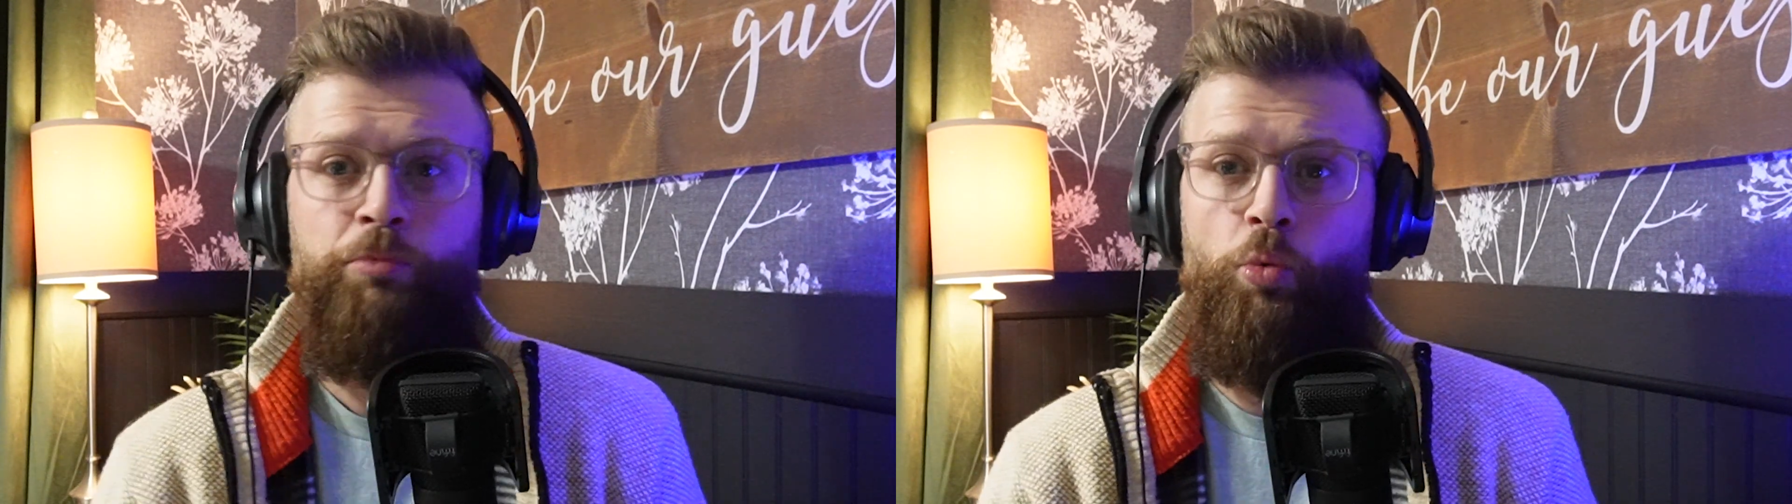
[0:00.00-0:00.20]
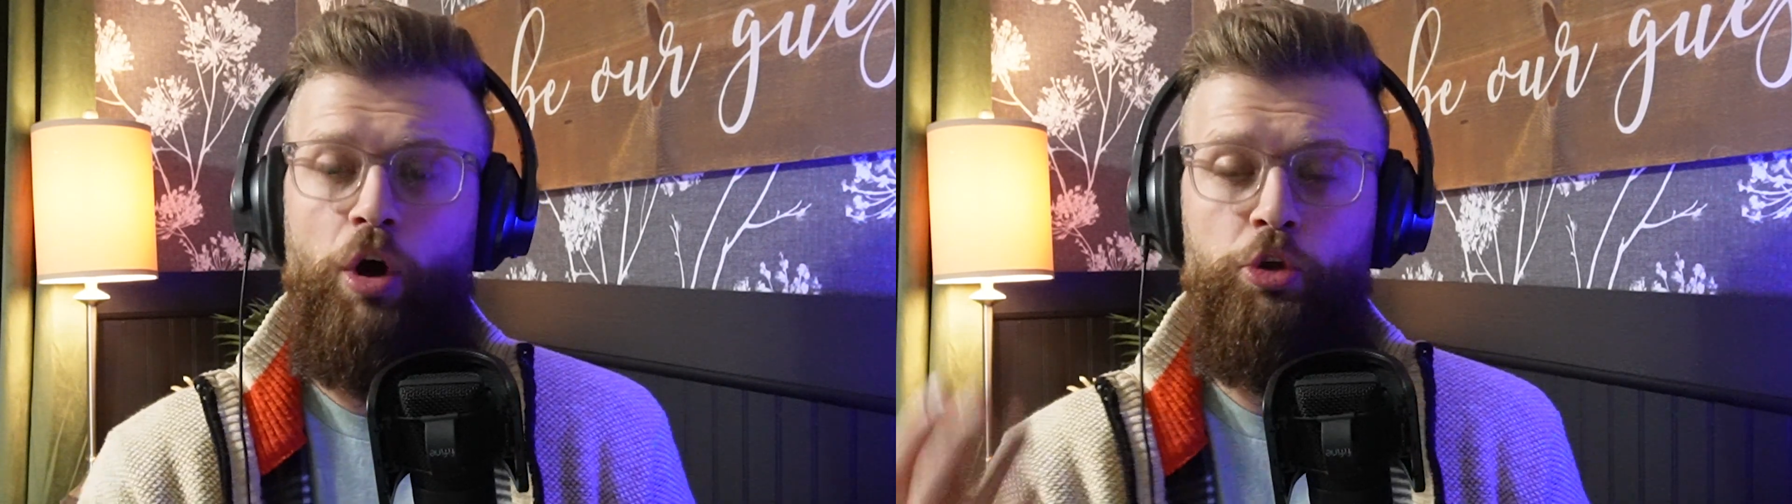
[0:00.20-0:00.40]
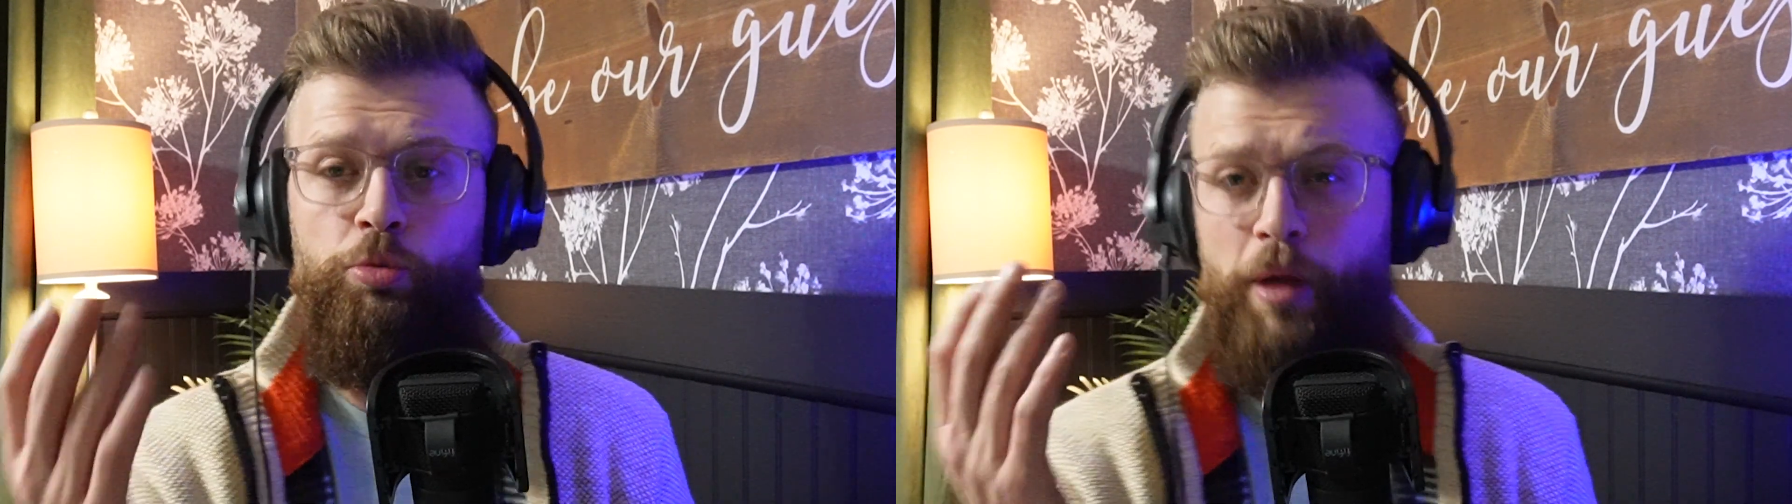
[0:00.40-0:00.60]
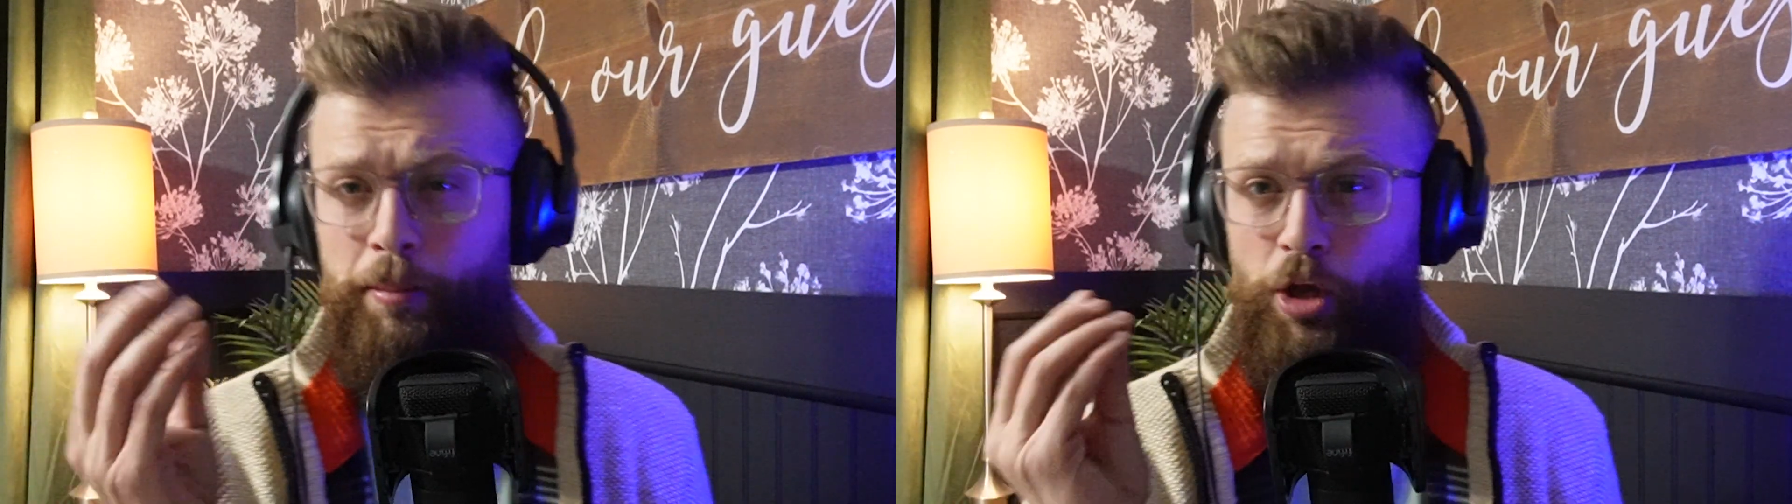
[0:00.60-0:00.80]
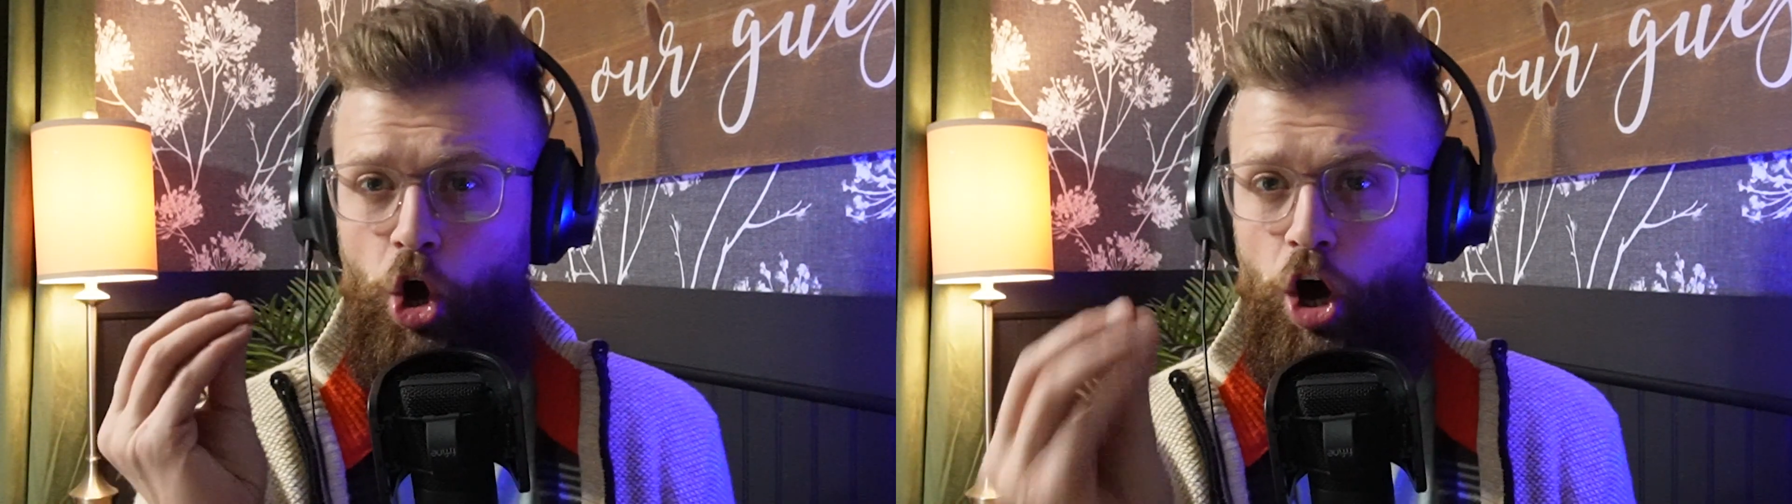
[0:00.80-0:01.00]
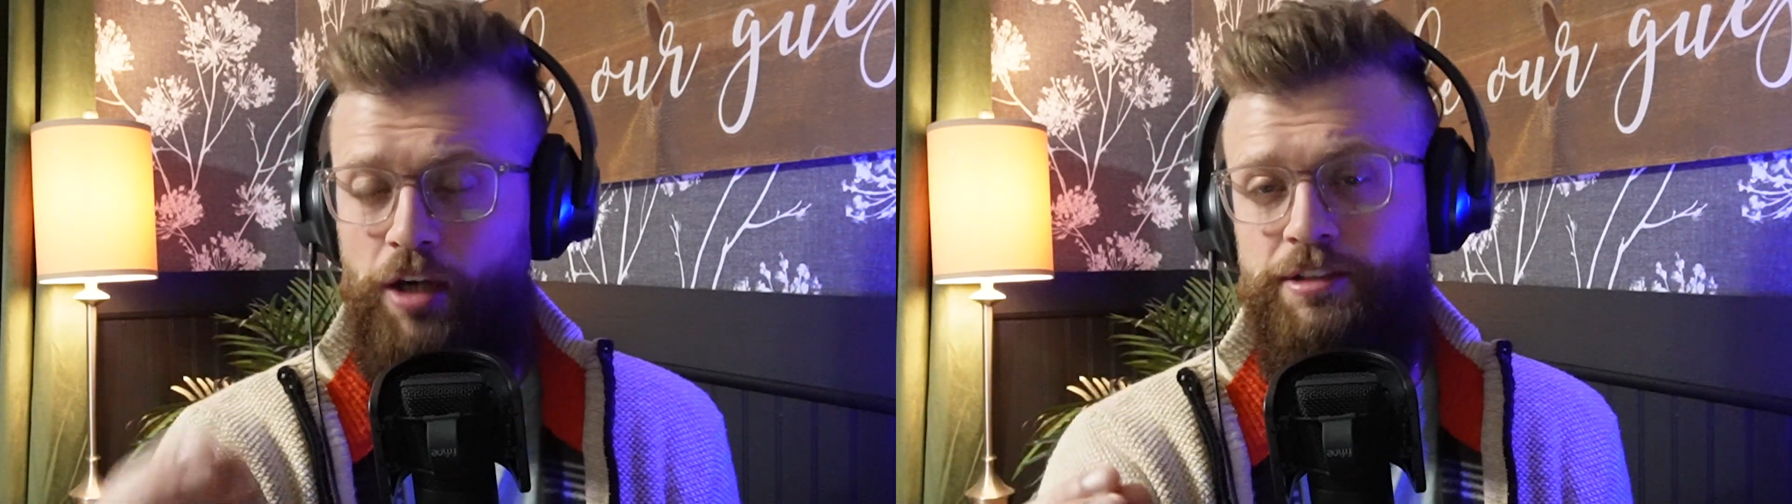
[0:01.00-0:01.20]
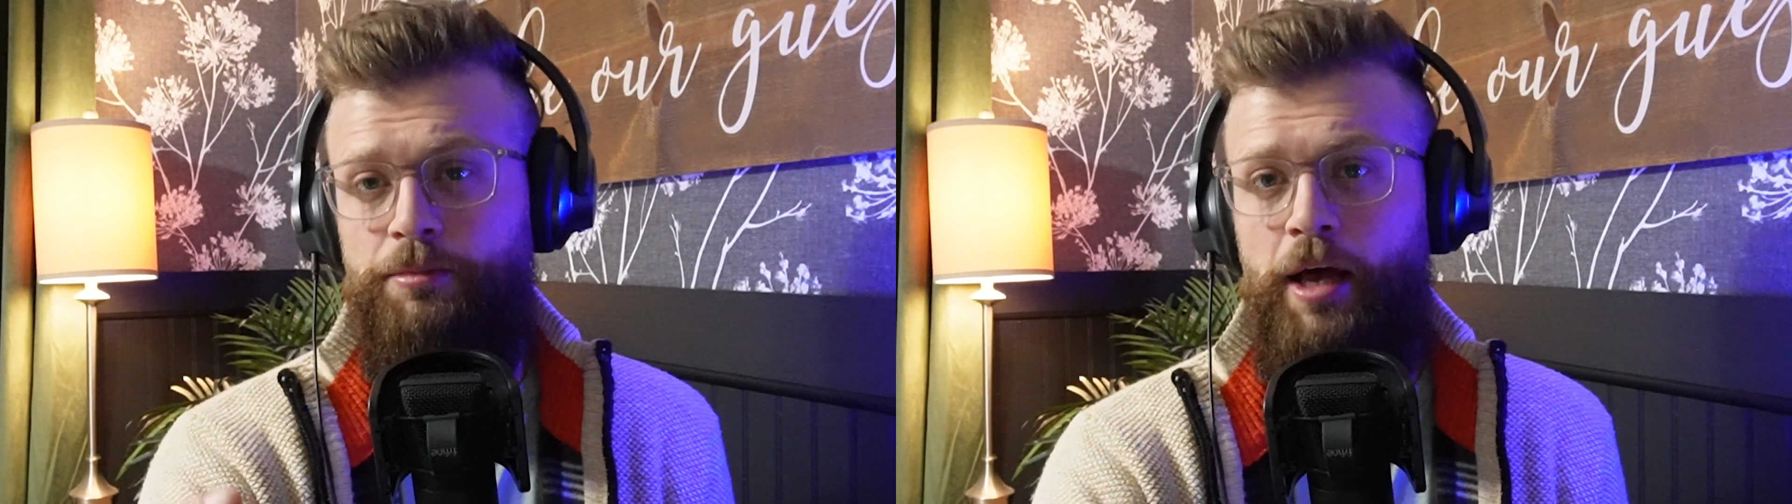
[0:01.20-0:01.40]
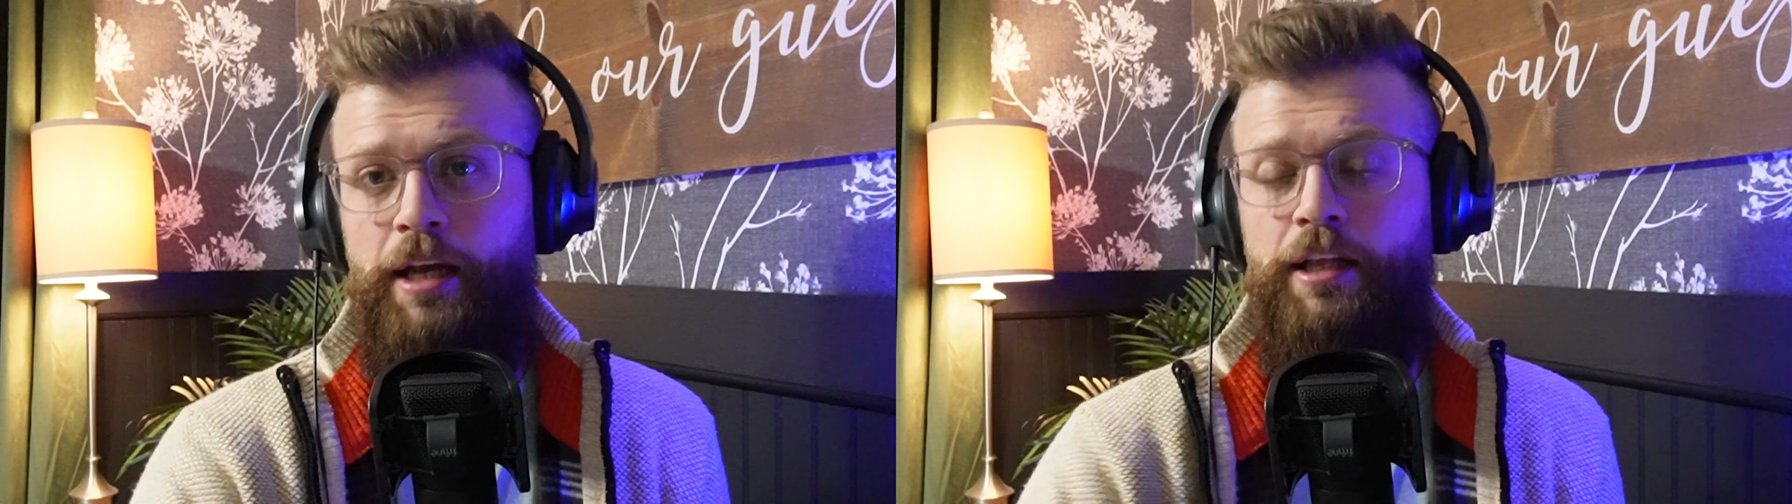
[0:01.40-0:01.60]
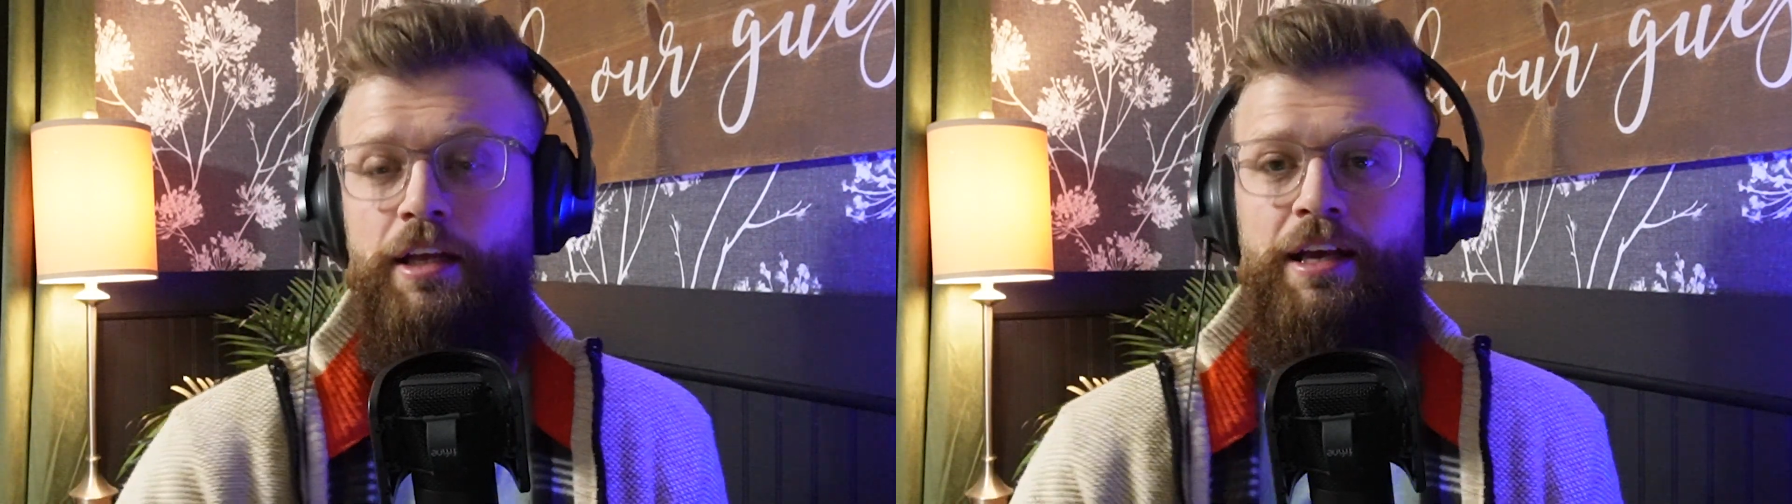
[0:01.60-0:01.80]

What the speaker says: while you may be awesome at it,